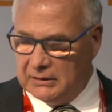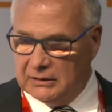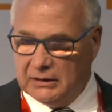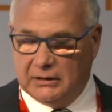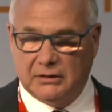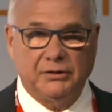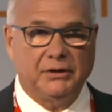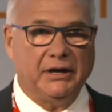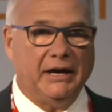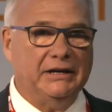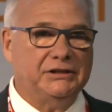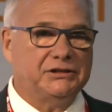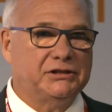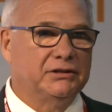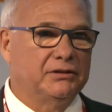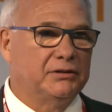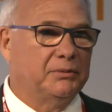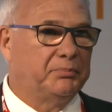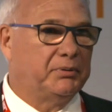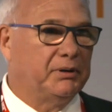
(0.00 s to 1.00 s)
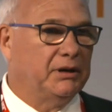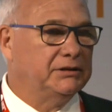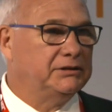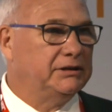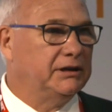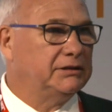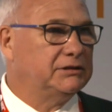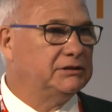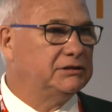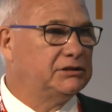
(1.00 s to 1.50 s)
The location of the
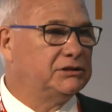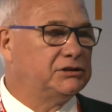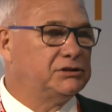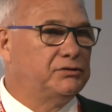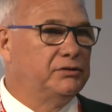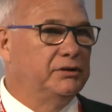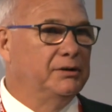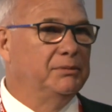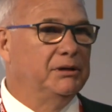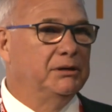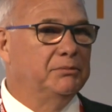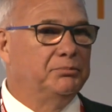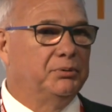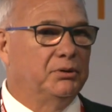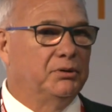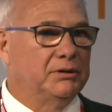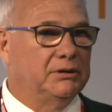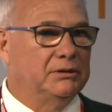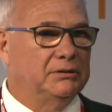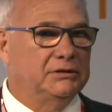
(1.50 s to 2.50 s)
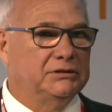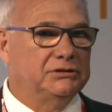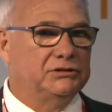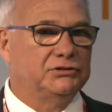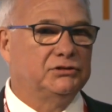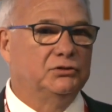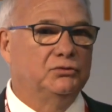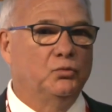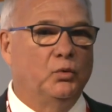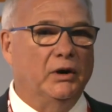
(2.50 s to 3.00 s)
project is extremely important. This
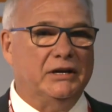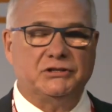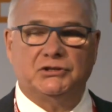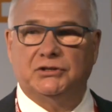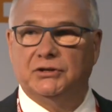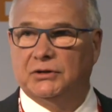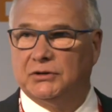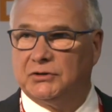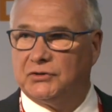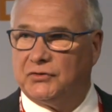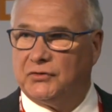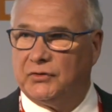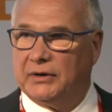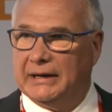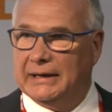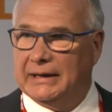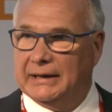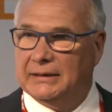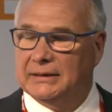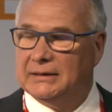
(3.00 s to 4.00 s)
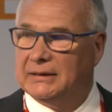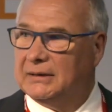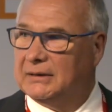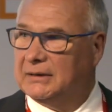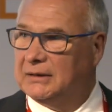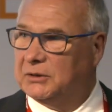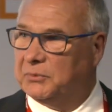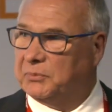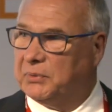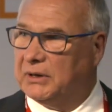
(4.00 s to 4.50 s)
is in Western Australia.
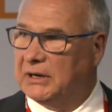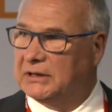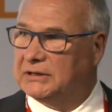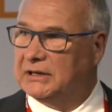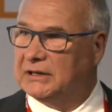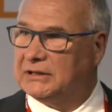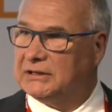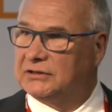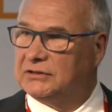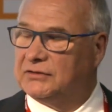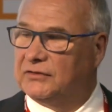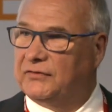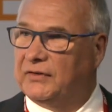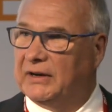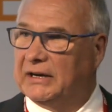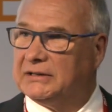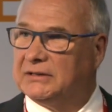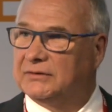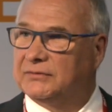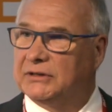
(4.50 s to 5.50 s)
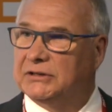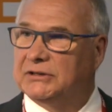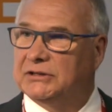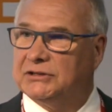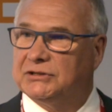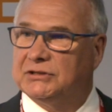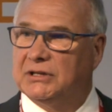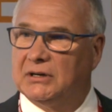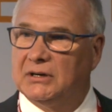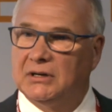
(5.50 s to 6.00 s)
The project is effectively
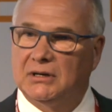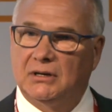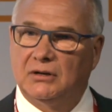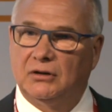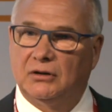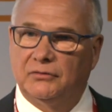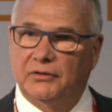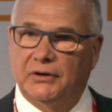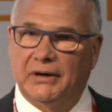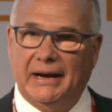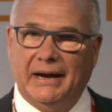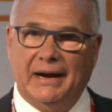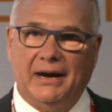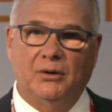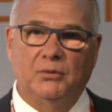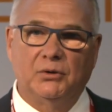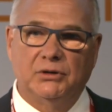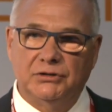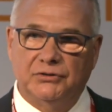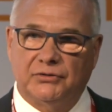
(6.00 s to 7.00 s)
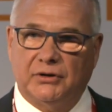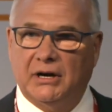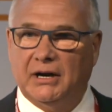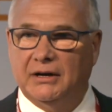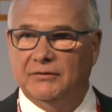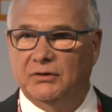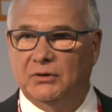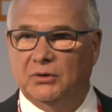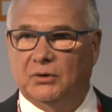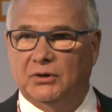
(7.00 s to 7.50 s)
just a little over an hour
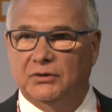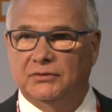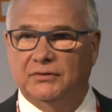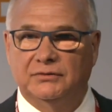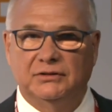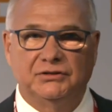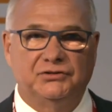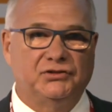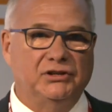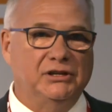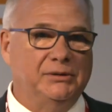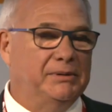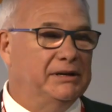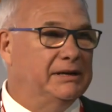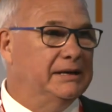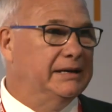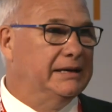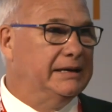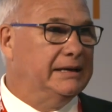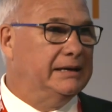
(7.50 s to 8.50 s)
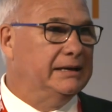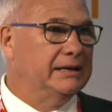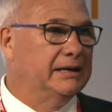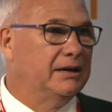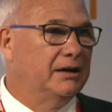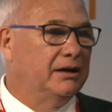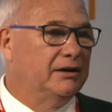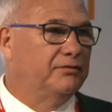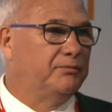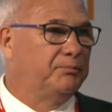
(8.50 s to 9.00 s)
drive north of the CBD
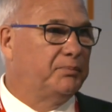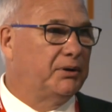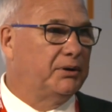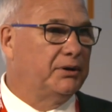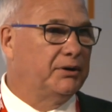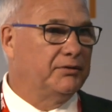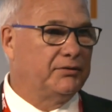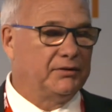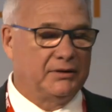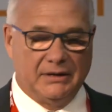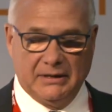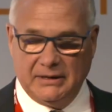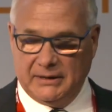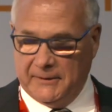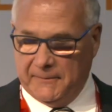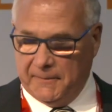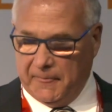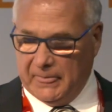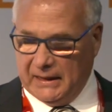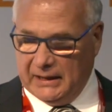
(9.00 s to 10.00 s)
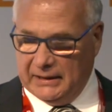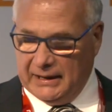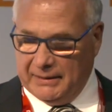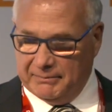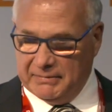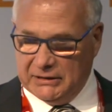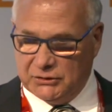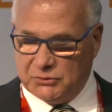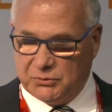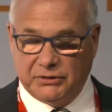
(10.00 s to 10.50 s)
of Perth. That
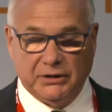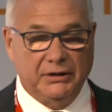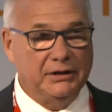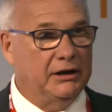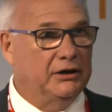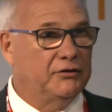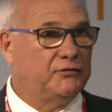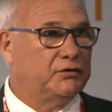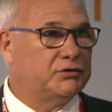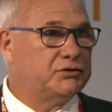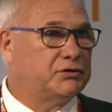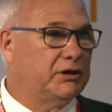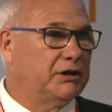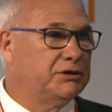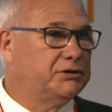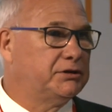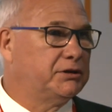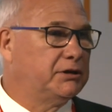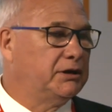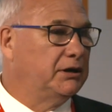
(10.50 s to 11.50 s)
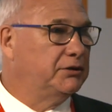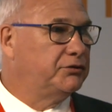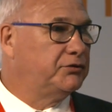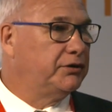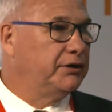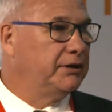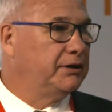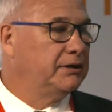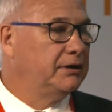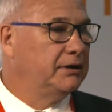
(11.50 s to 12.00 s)
means we're an infrastructure
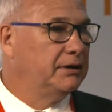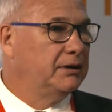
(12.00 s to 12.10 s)
country.